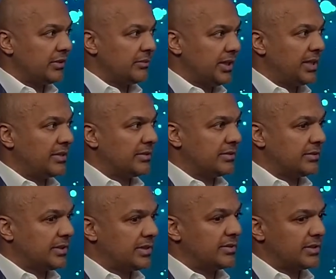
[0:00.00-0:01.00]
Because
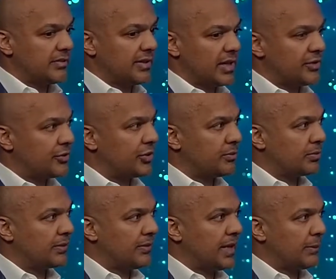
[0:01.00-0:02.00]
this device should
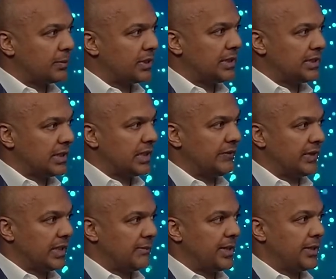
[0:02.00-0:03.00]
provide pretty
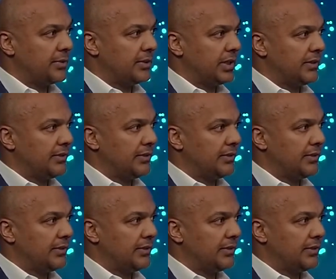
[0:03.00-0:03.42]
significant pain relief.